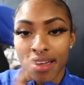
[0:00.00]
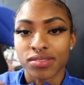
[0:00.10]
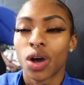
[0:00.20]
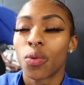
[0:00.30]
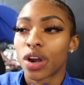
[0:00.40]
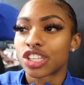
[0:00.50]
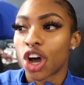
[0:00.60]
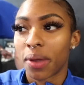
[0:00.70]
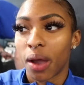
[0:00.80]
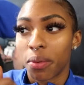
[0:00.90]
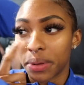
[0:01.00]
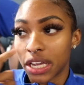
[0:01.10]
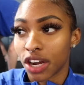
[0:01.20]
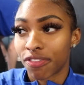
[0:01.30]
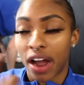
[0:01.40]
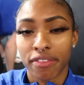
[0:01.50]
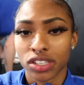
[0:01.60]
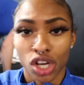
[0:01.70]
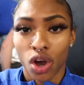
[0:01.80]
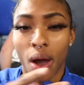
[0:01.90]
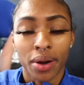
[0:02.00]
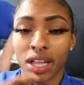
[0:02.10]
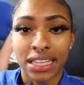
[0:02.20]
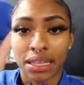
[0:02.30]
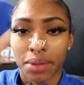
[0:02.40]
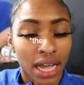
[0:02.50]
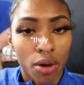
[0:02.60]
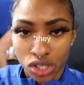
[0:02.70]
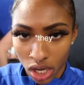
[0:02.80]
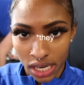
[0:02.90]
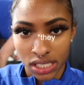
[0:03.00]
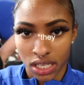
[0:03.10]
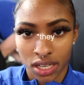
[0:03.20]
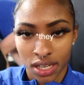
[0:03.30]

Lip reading: If someone would have told me I would be here 5 years ago, I would have looked at them like I was crazy.